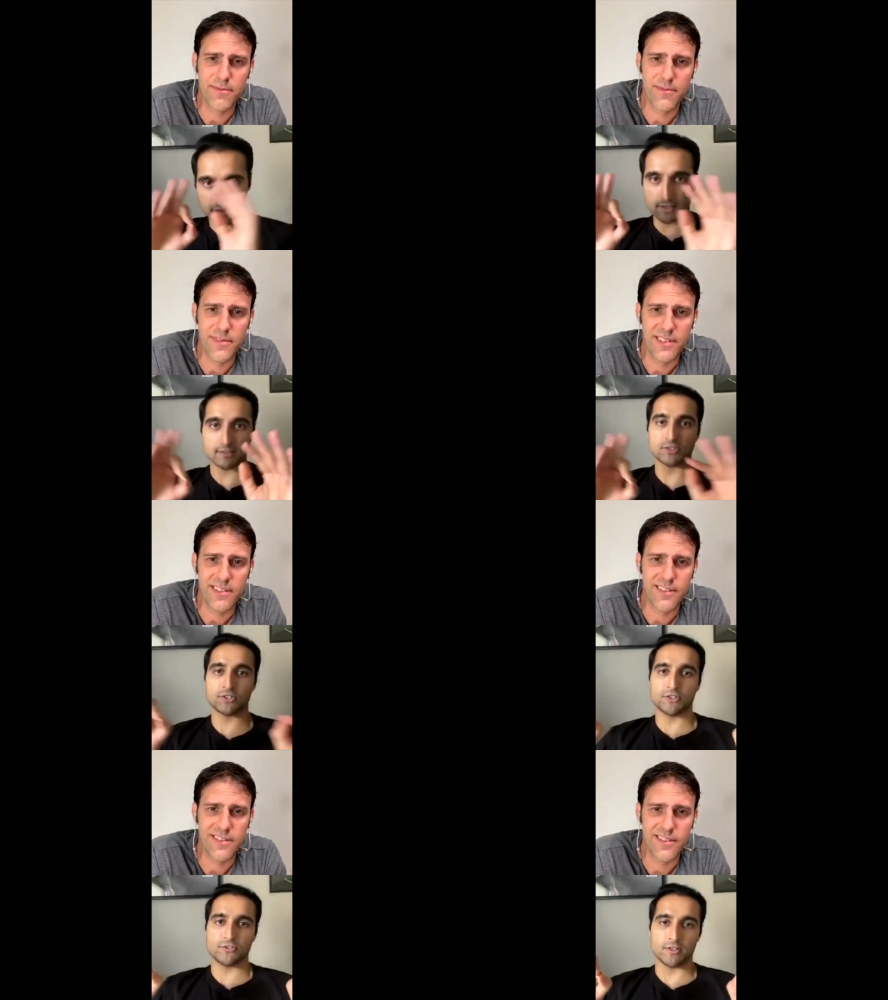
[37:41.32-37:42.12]
Speaker 1: everything in
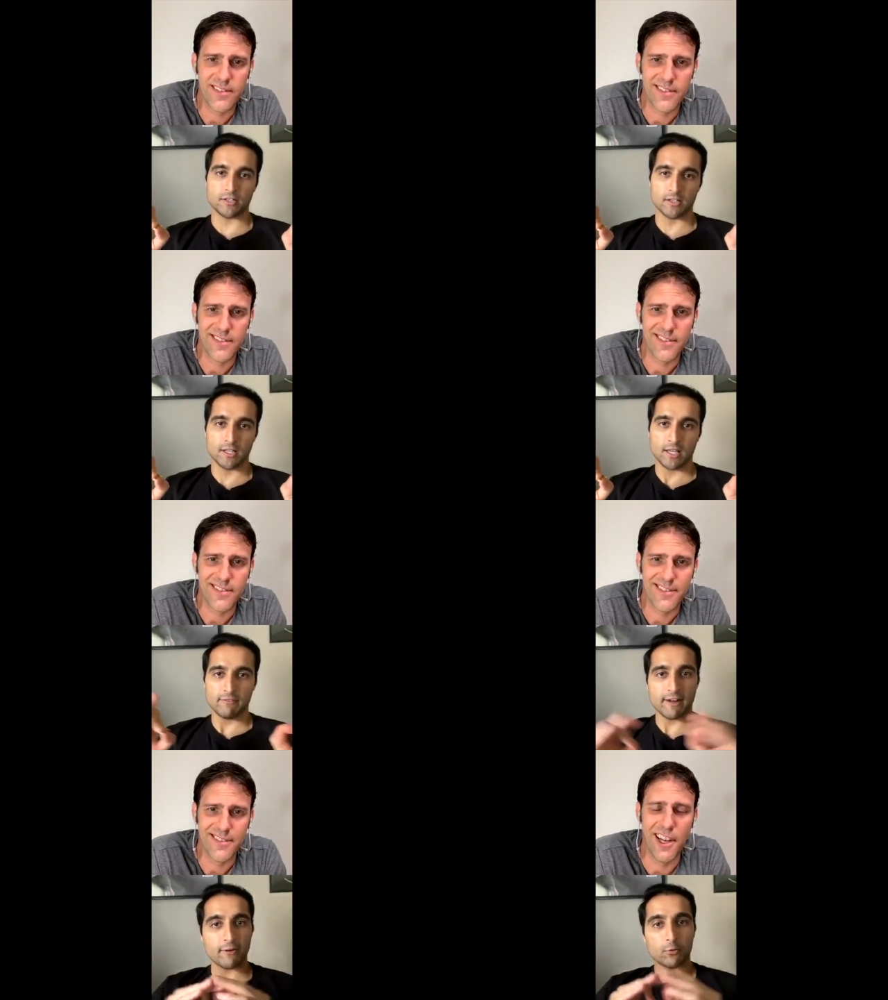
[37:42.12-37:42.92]
surgery
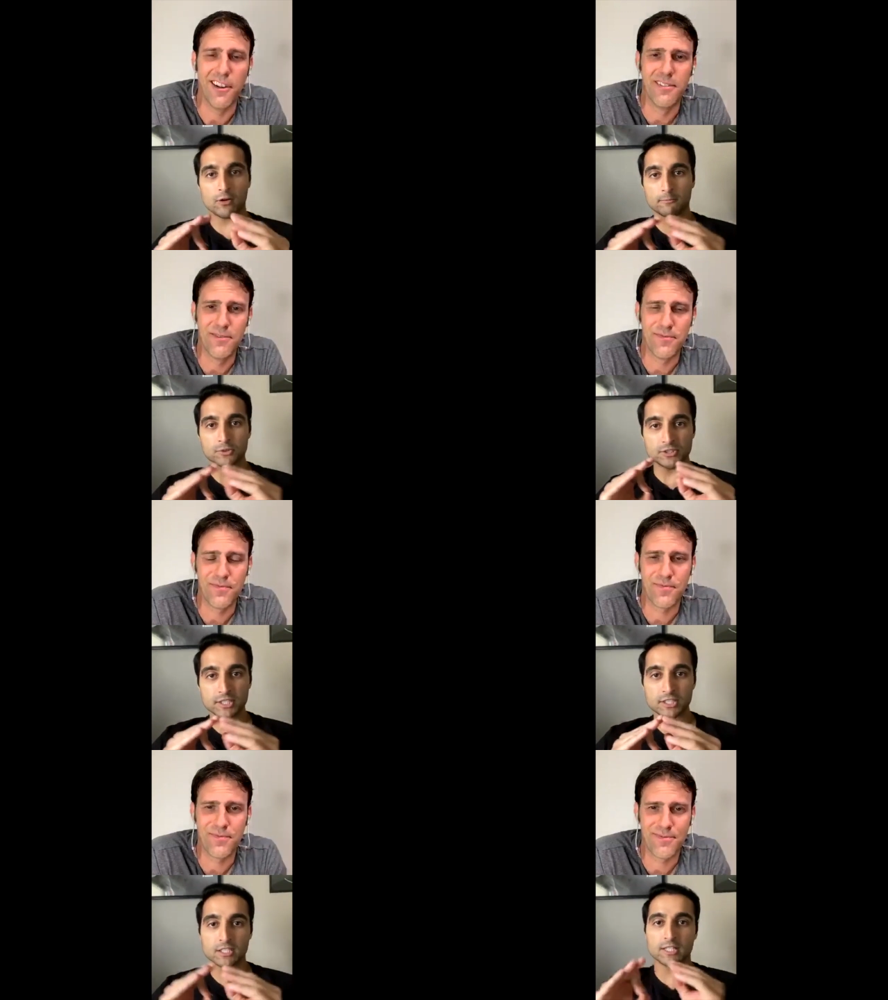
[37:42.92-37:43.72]
if i were a
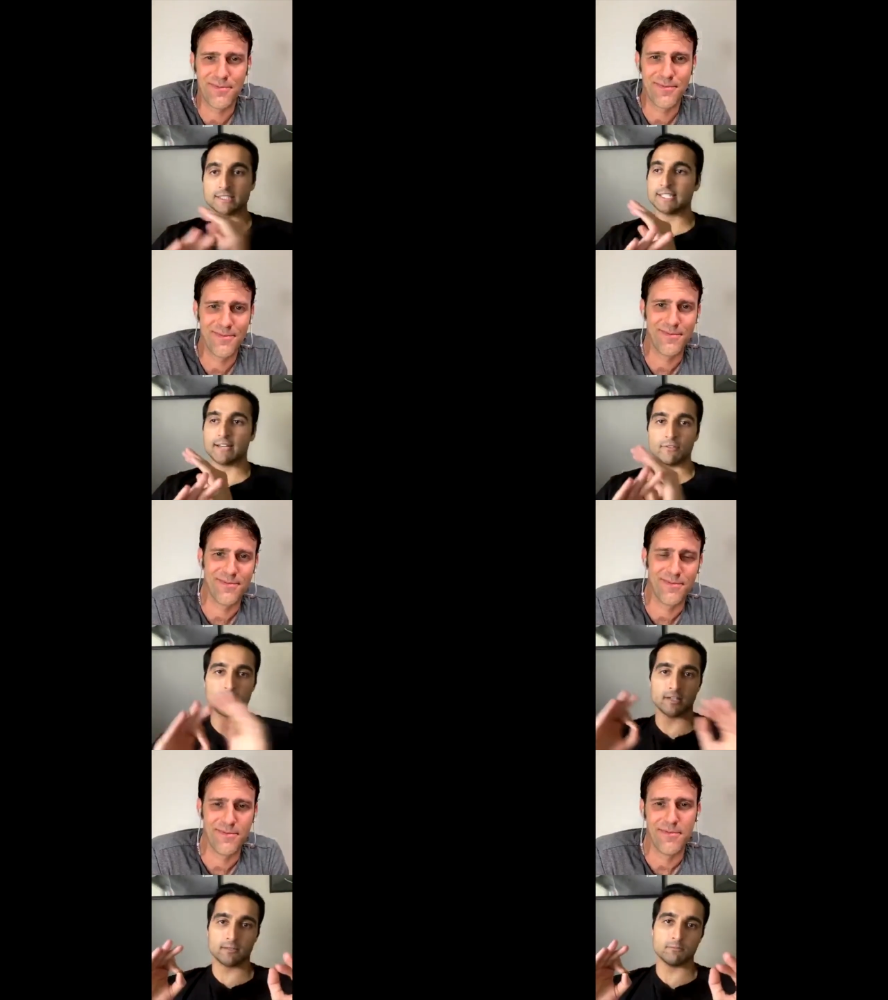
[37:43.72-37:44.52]
musician i'd see
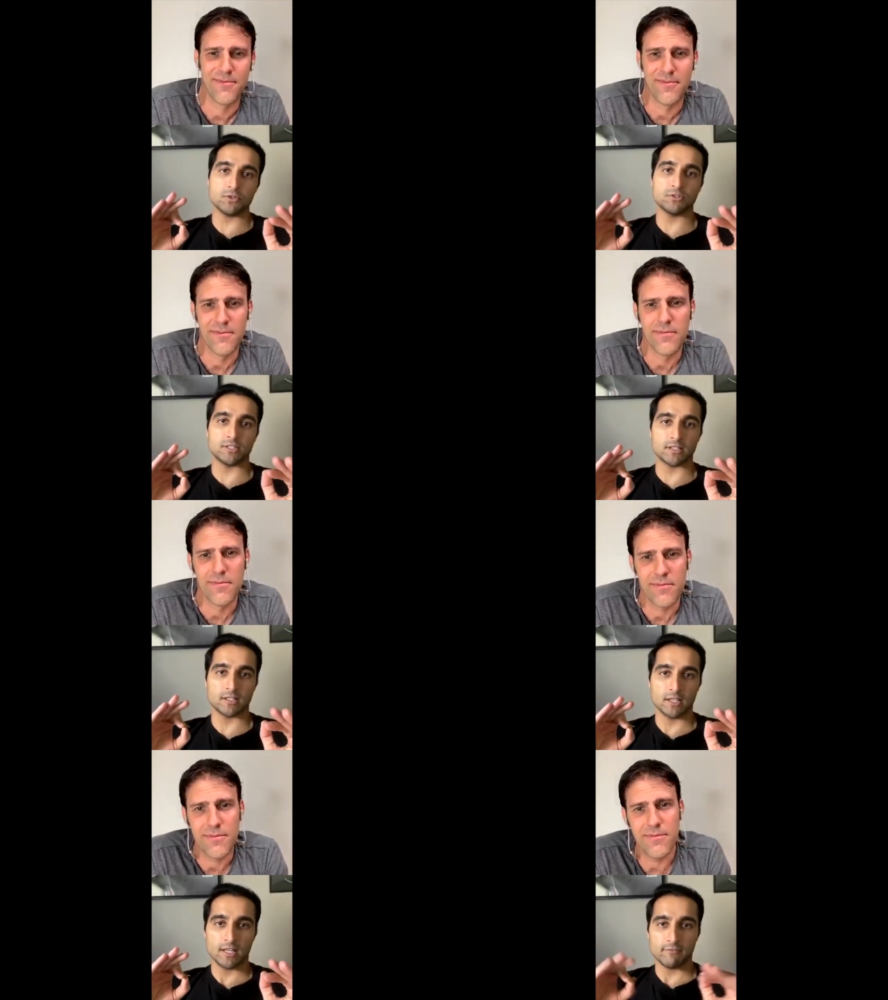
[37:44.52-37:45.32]
everything in
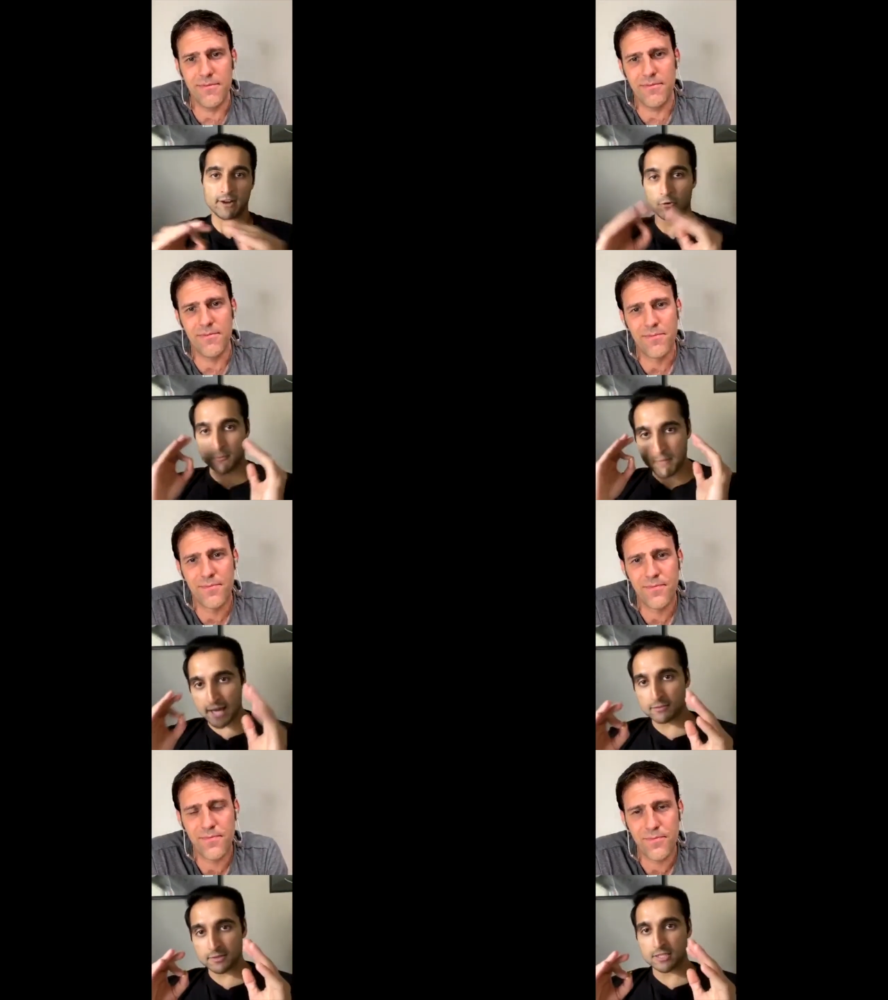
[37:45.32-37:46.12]
music if i mm-hmm. were
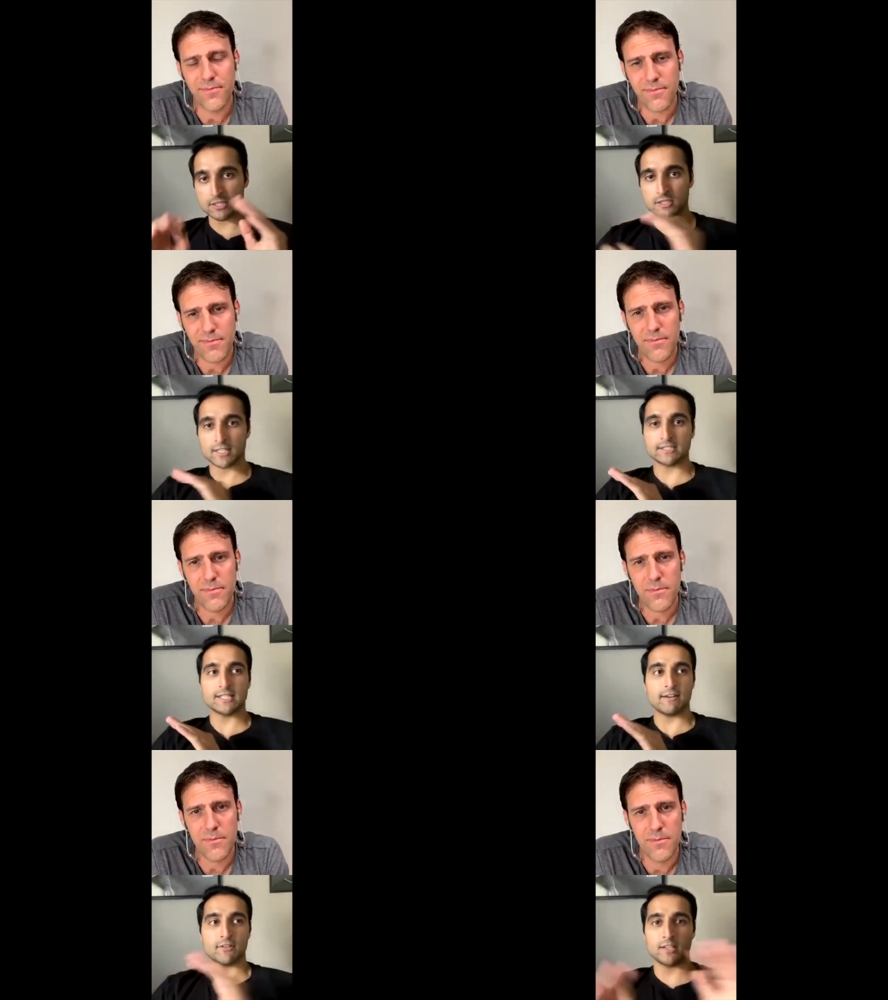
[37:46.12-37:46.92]
a mathematician
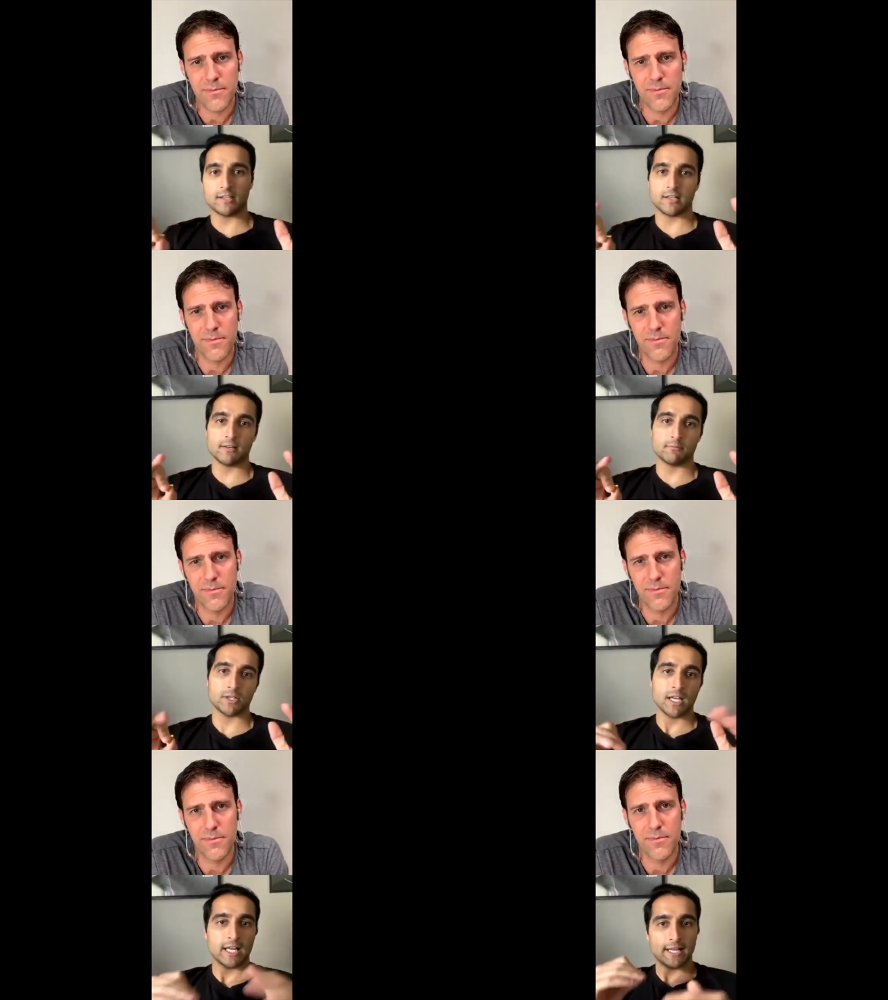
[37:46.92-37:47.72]
i'd see everything in
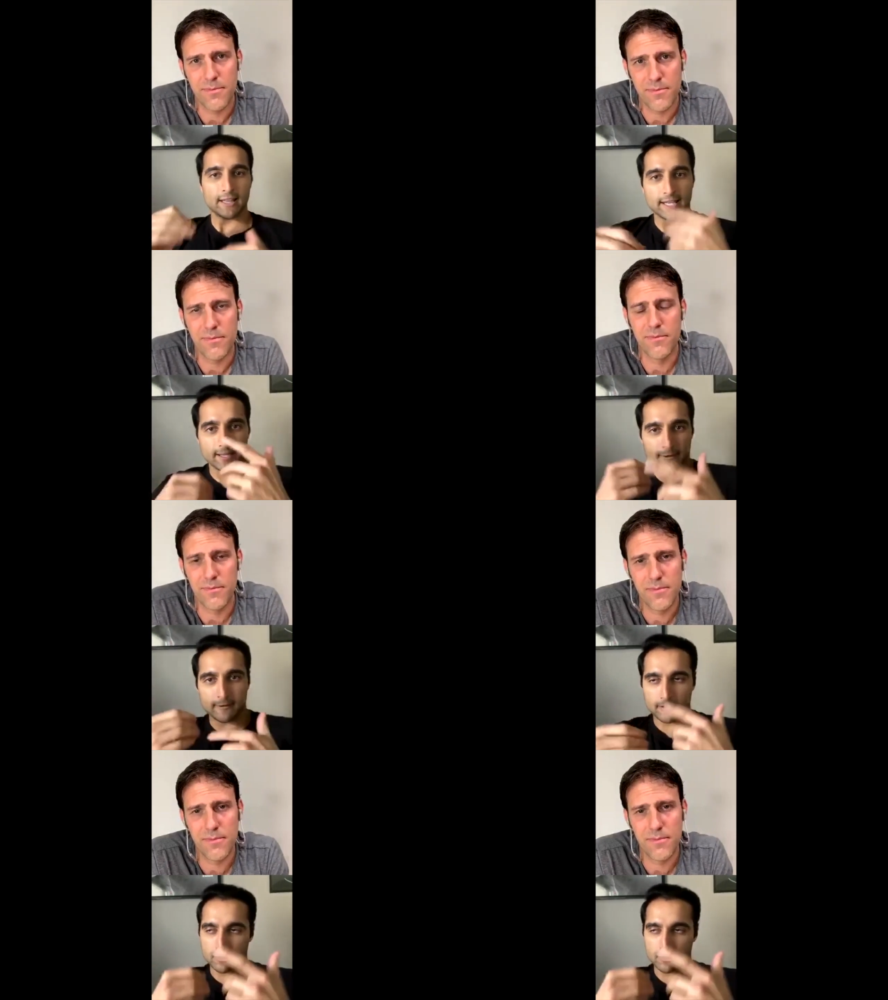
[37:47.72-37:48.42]
number like